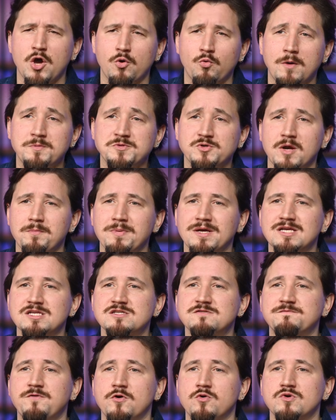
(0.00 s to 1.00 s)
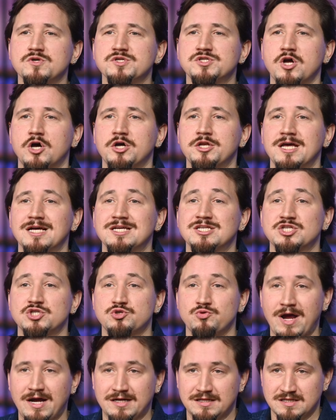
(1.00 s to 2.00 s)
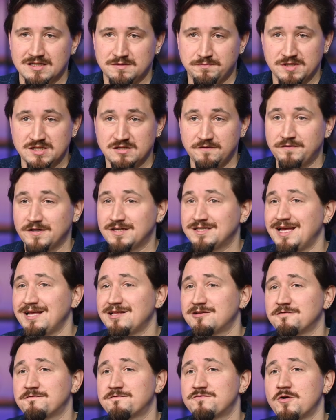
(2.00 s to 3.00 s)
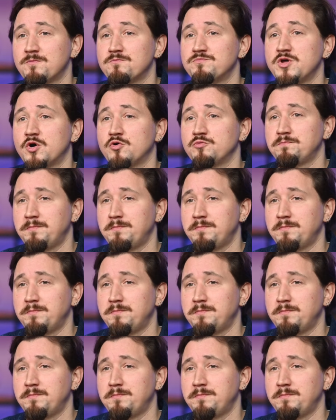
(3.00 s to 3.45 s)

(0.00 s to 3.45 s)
Web scraping is focused on extracting specific data from known